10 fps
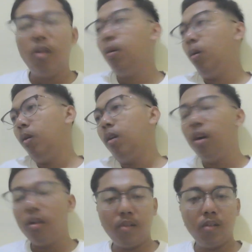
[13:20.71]
No.
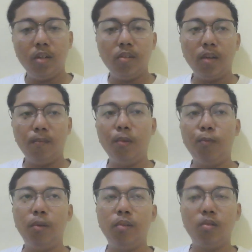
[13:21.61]
All genres have
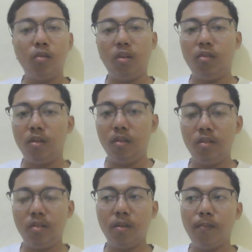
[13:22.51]
different
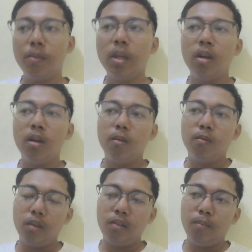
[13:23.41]
structures.
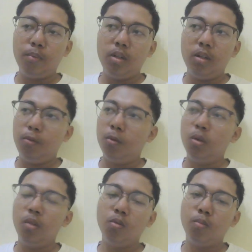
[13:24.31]
For example, if you
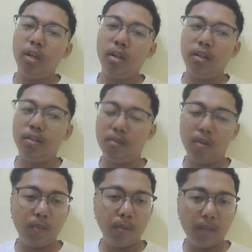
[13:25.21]
want to make a
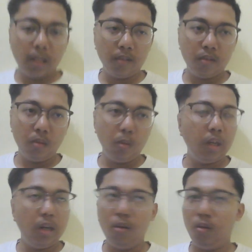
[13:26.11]
descriptive text, you
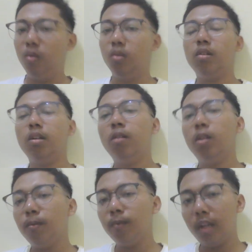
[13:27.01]
cannot use
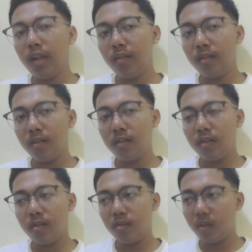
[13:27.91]
narrative text
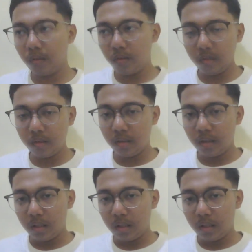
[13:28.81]
structures.